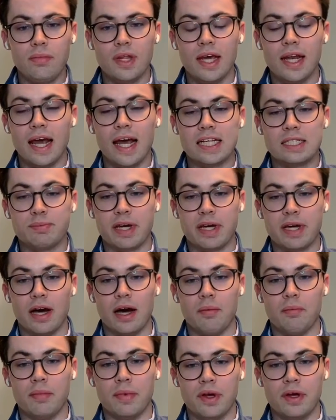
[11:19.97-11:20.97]
It has
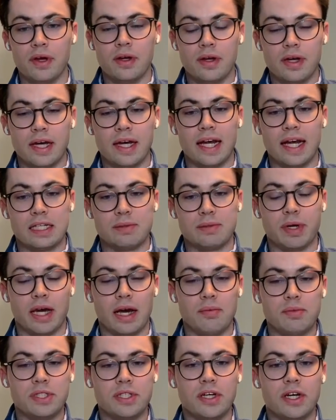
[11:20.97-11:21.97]
become
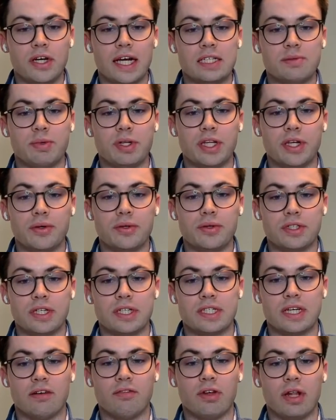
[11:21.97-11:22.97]
standard, has been used in
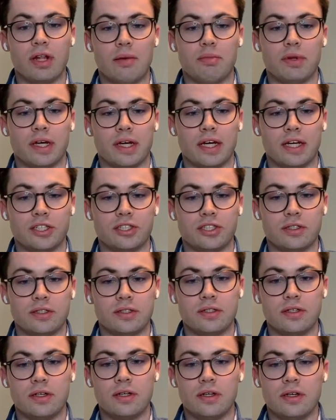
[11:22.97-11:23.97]
several
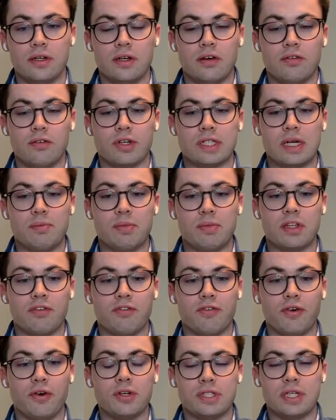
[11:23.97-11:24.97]
applications. For example, the
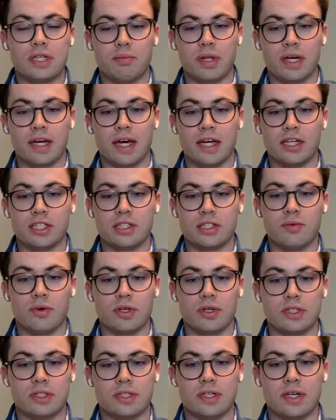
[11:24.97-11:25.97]
first application
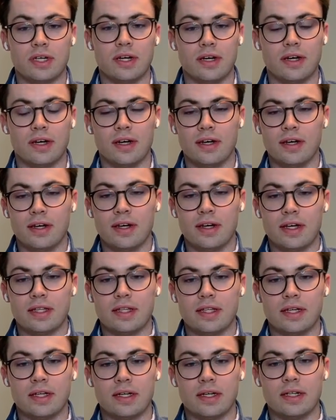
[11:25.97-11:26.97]
was the
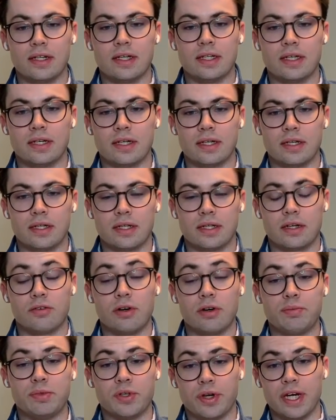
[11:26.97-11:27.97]

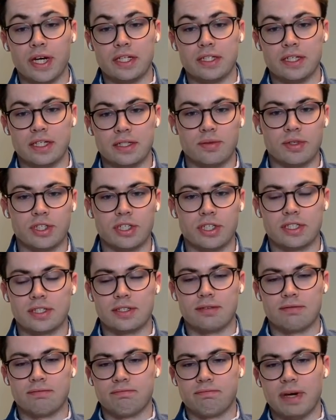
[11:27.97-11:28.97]
CryptoKitties, which is
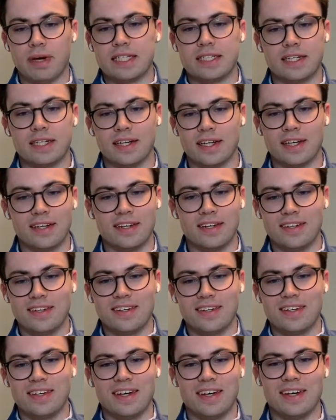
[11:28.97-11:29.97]
basically
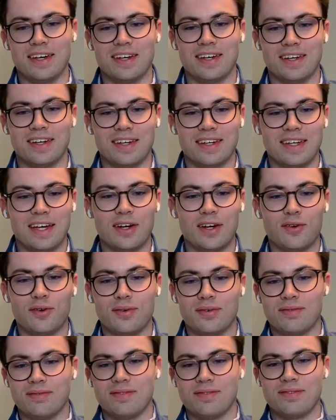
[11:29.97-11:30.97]
a
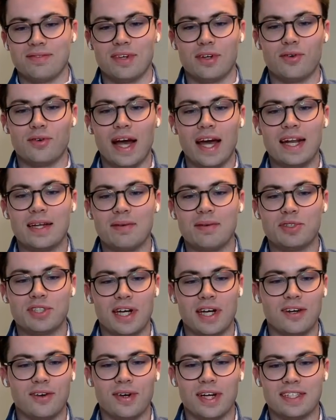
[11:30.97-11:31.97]
random
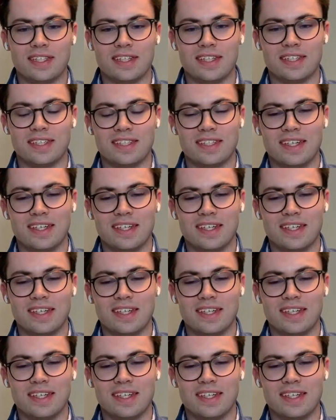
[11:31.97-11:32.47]
generated